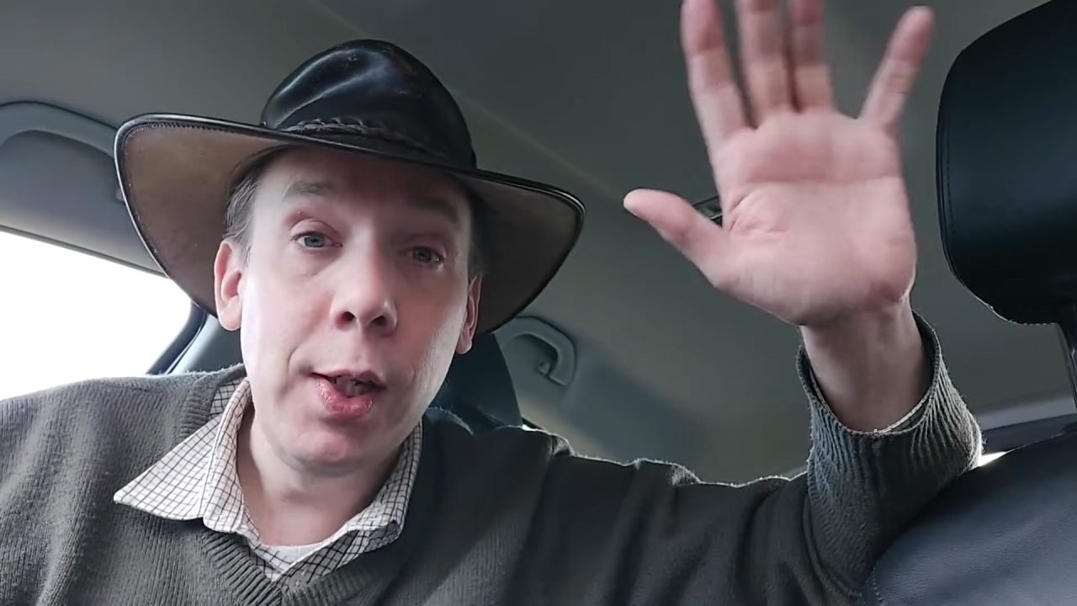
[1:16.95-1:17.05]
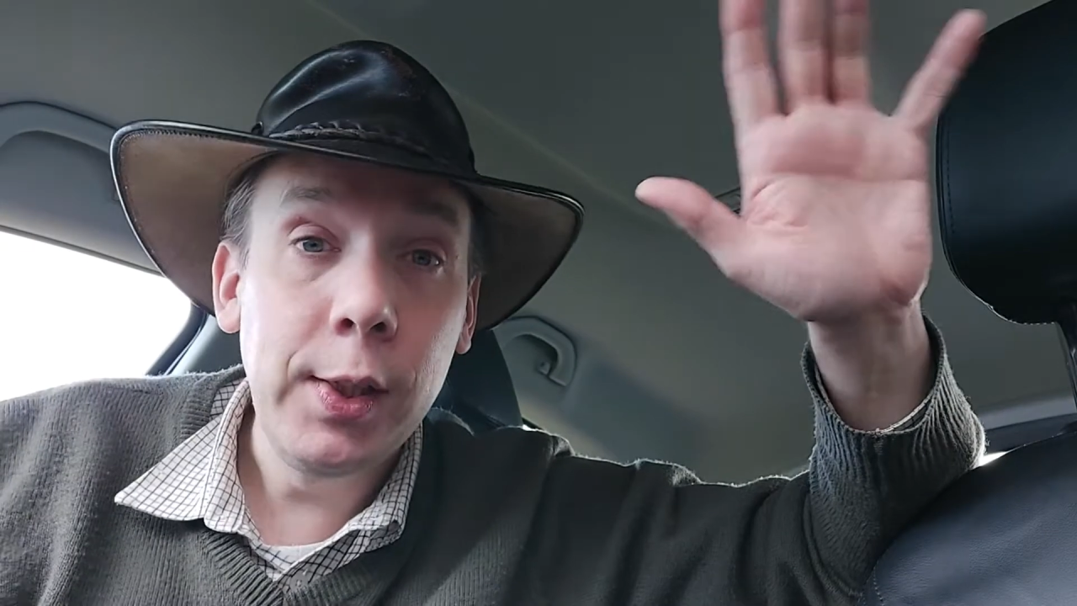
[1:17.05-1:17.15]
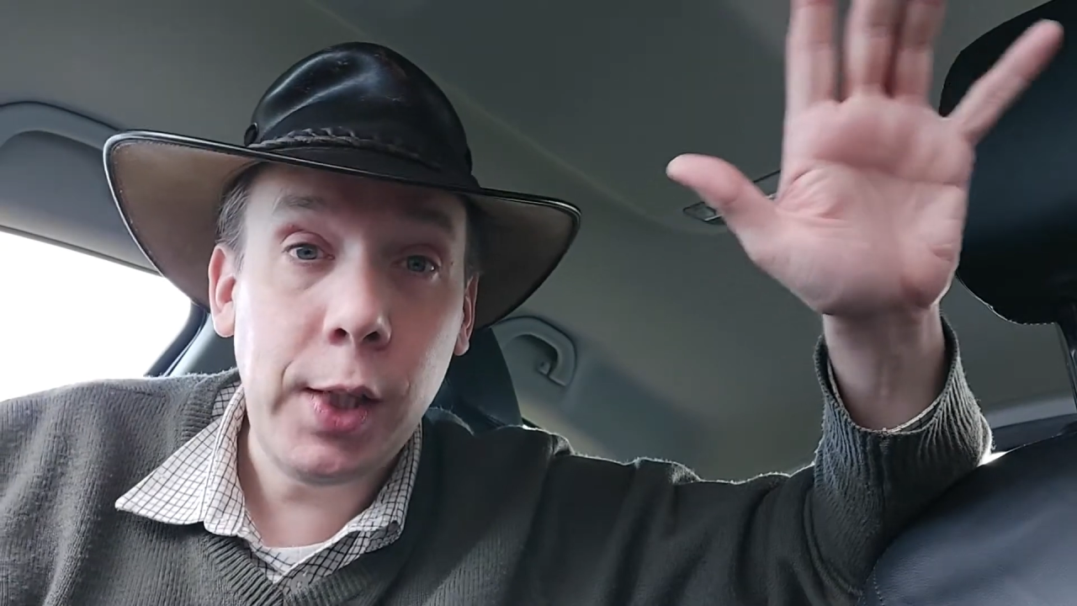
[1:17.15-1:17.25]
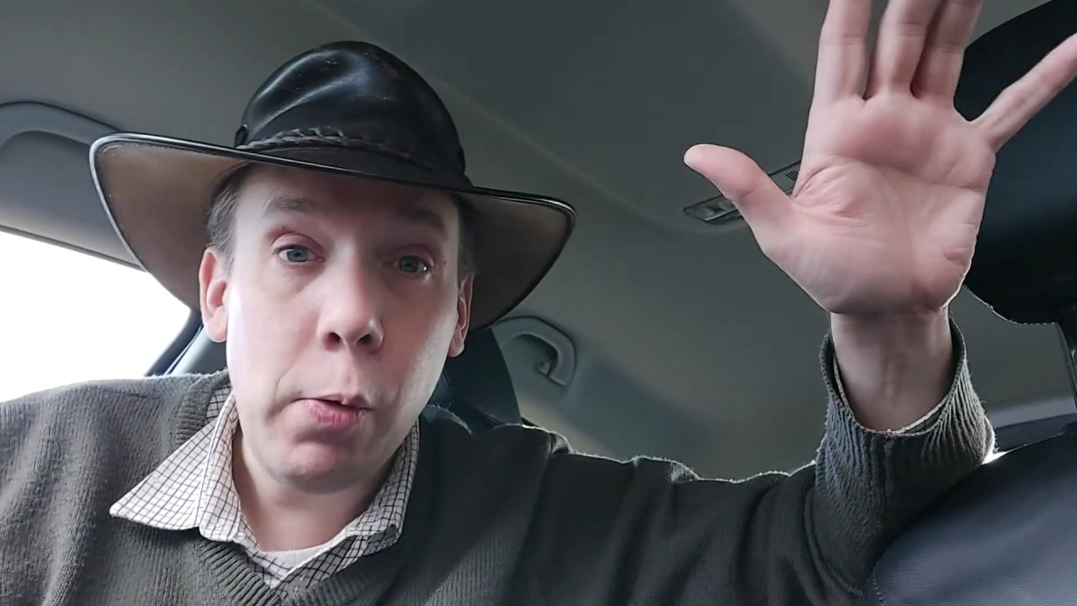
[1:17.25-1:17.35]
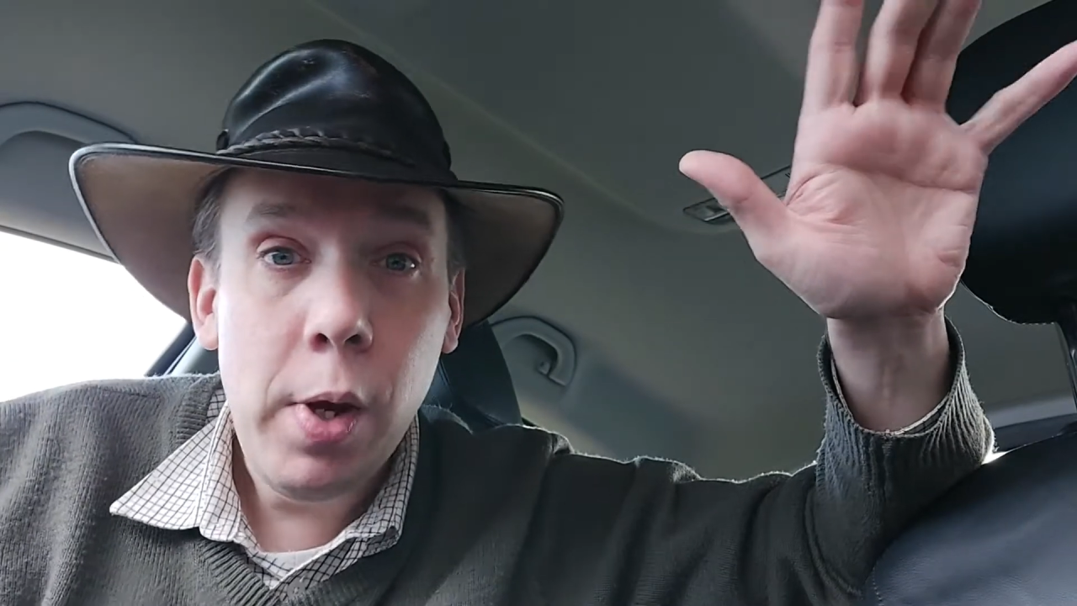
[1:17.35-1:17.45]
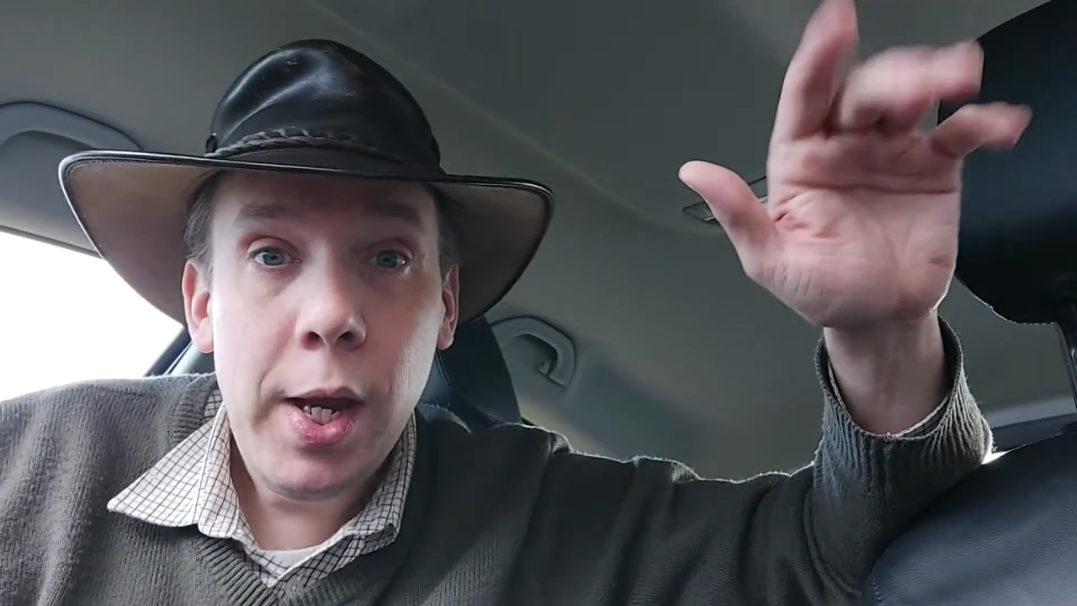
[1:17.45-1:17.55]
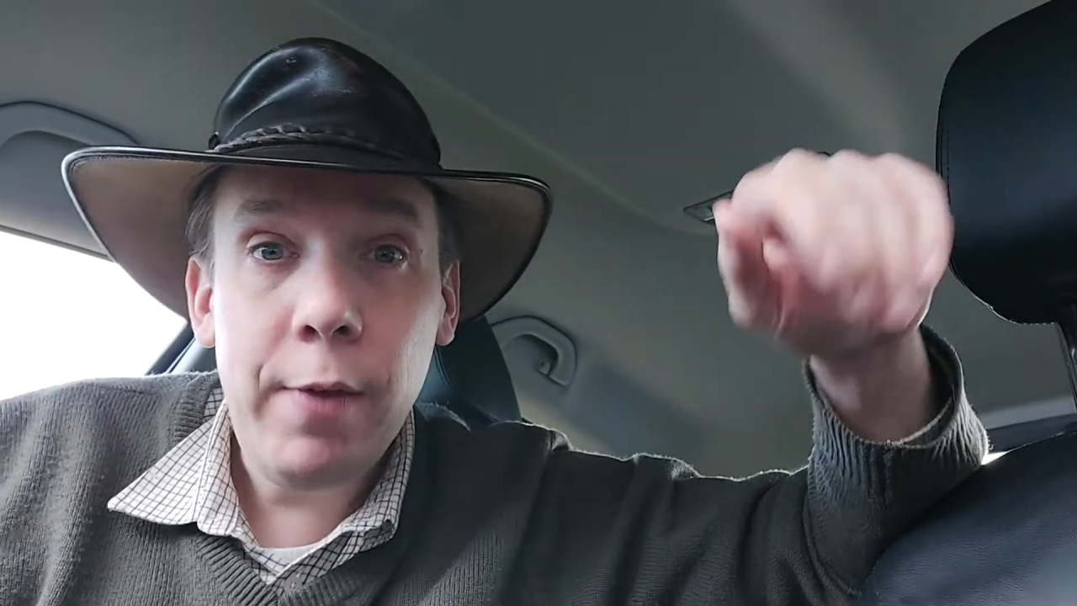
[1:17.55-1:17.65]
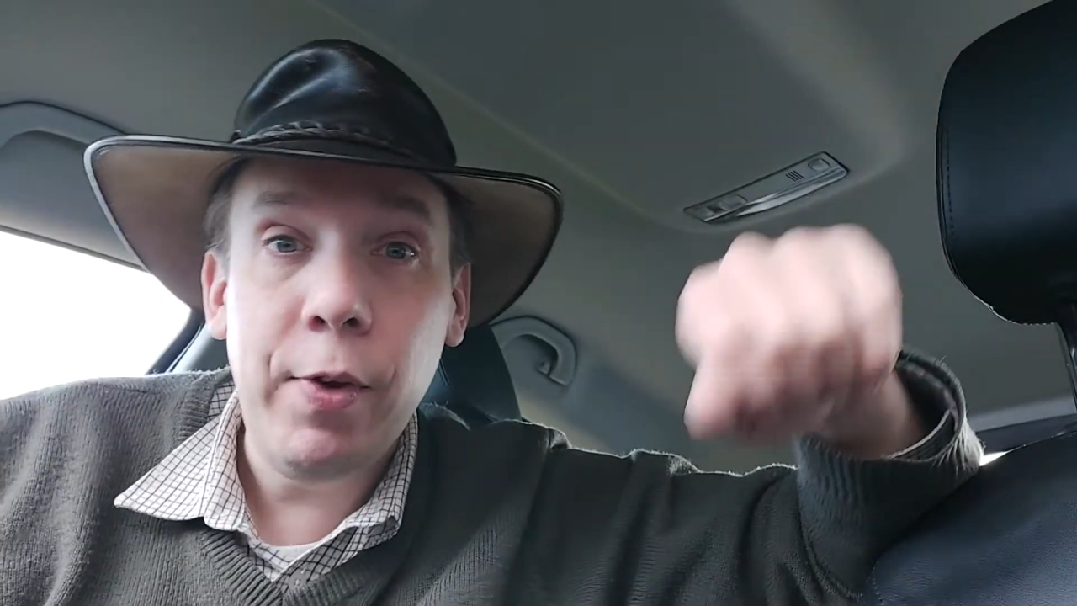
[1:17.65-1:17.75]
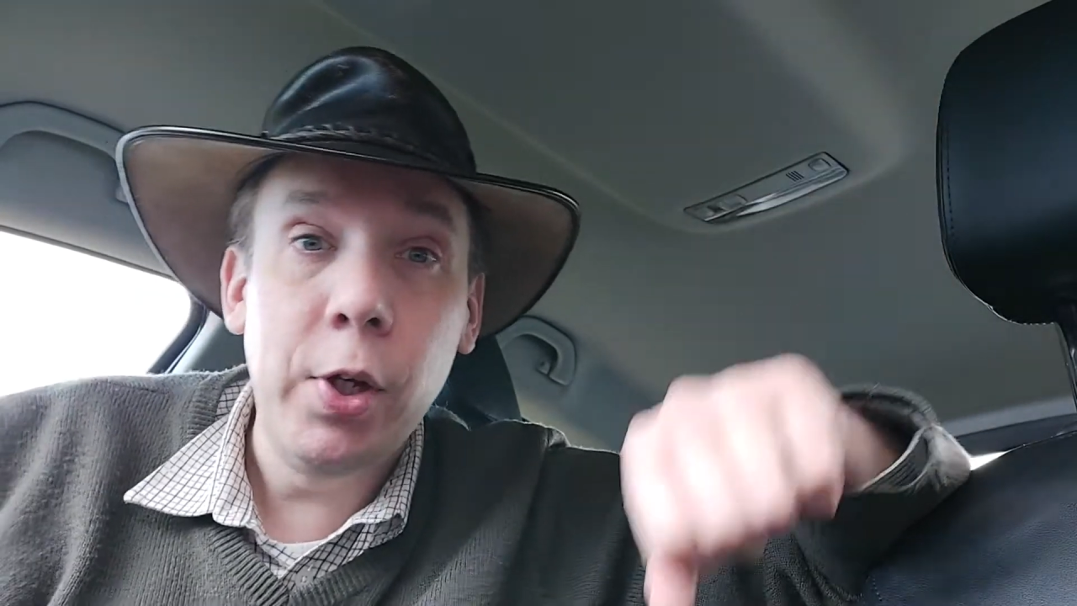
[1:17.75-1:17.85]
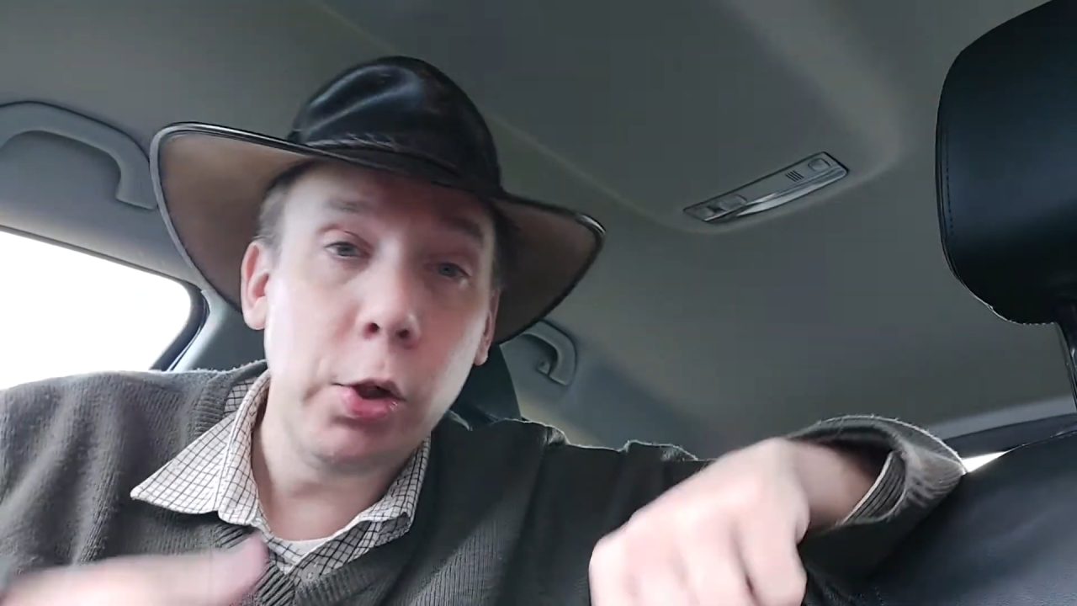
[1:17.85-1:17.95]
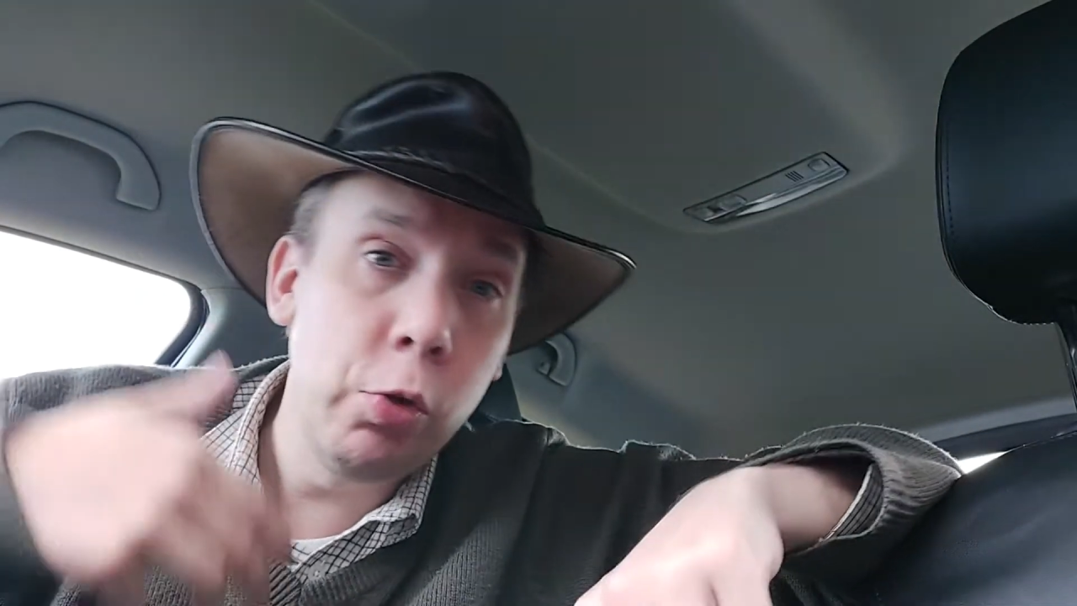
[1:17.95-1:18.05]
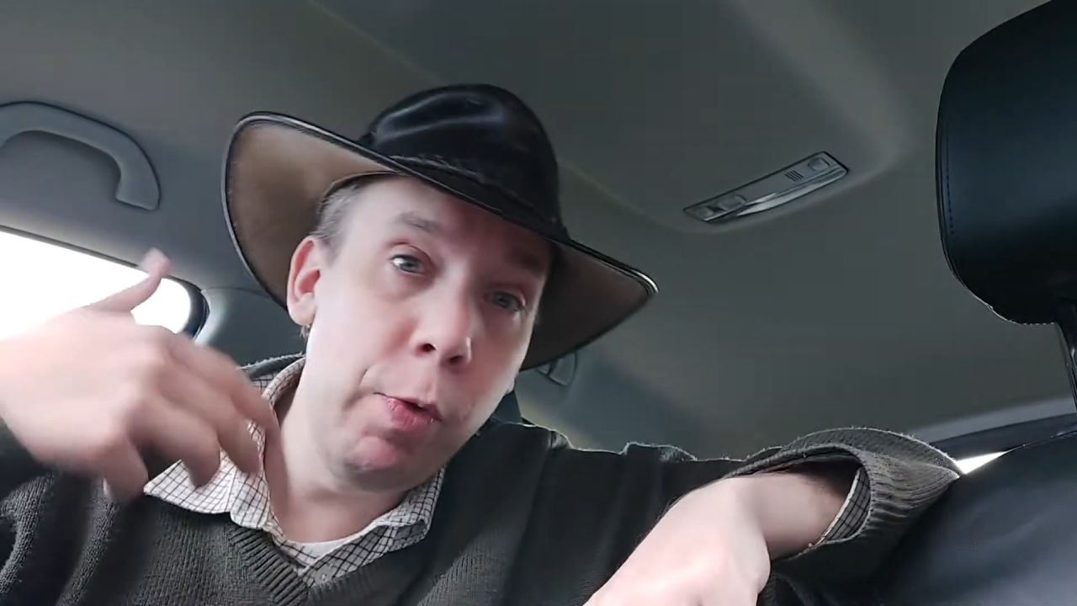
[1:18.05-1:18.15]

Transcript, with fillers: So if you're not